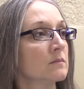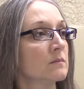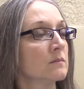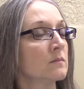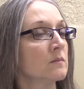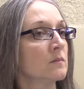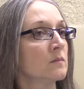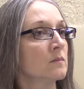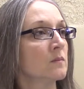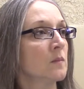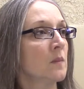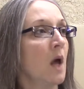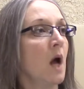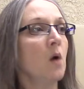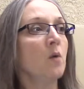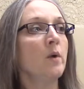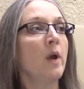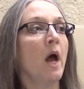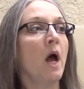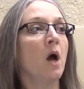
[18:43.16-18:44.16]
down. It can be
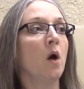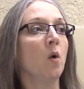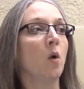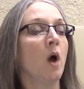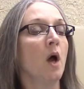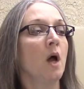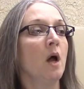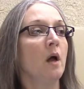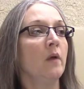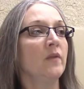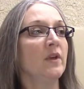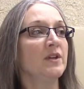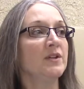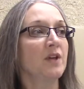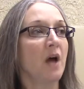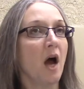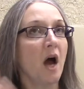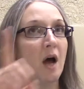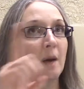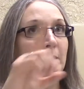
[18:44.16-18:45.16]
from the bottom up. The
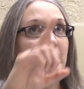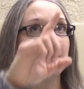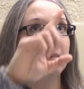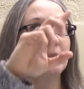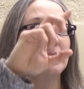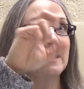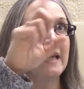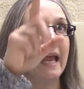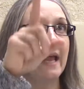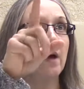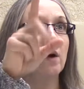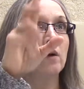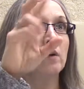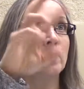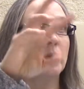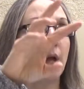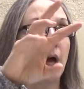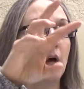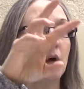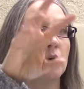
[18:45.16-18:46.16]
top down
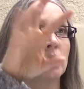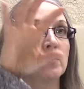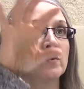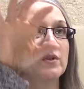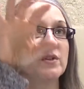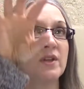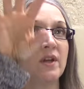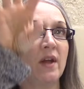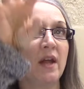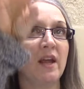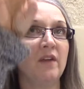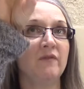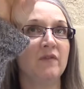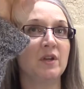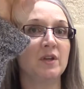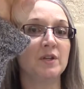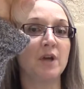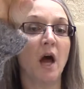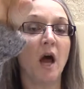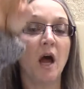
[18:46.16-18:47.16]
knows that if the
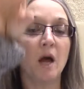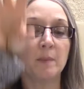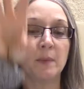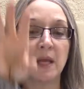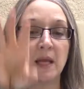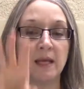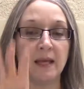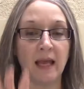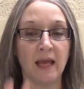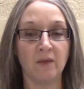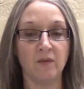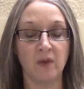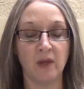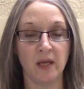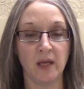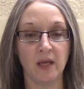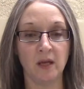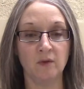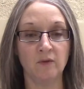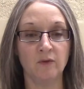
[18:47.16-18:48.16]
top can gain
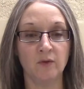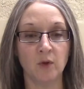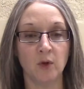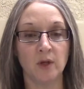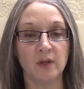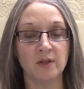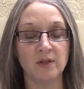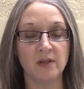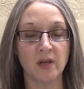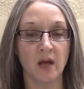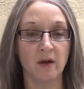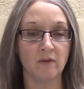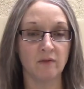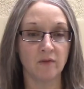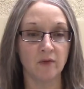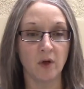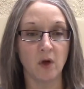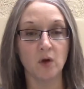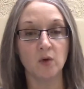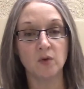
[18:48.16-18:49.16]
the influence
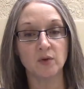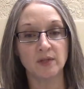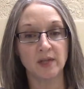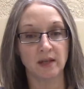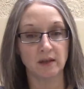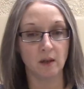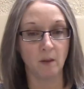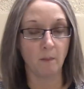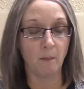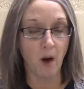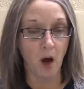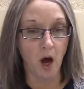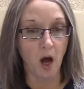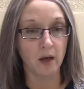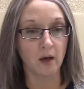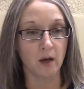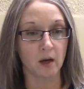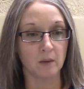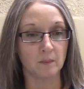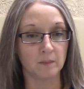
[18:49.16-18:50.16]
of those at the
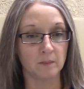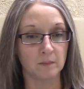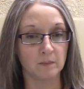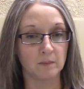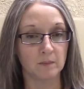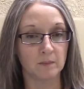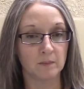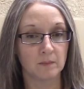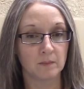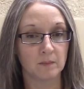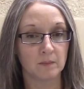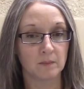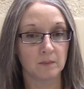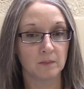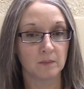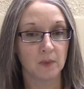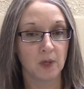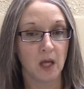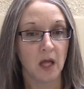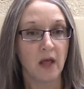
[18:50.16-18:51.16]
bottom,
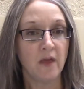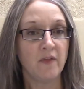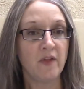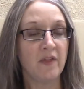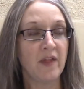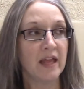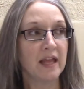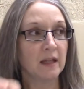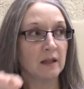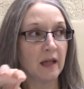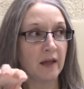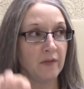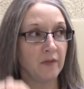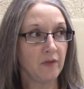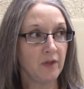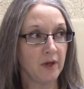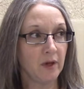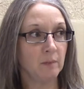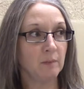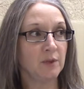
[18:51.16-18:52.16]
then they can let
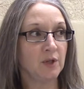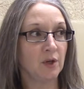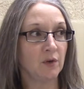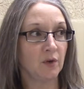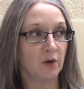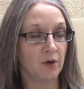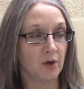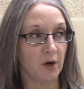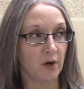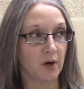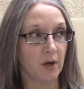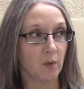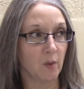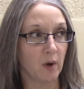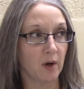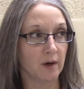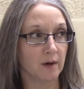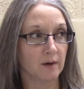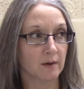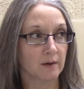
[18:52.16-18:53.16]
them do their dirty
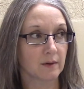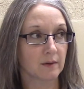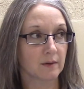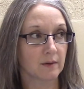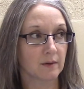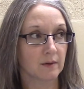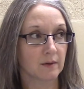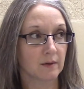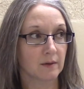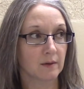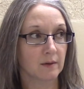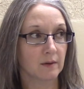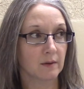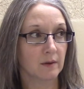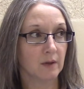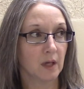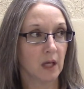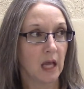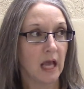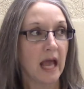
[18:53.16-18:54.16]
work.
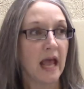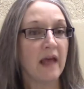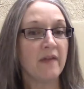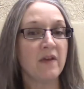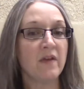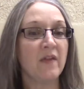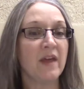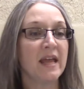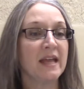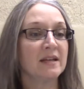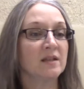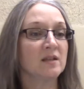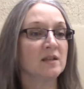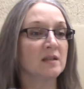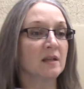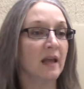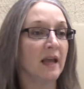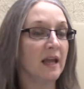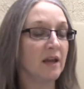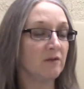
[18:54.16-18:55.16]
And then they
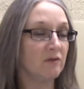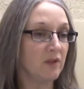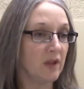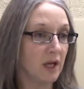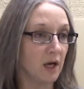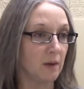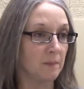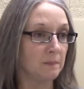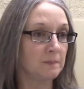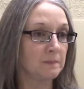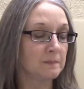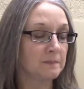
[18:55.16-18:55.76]
enslave them.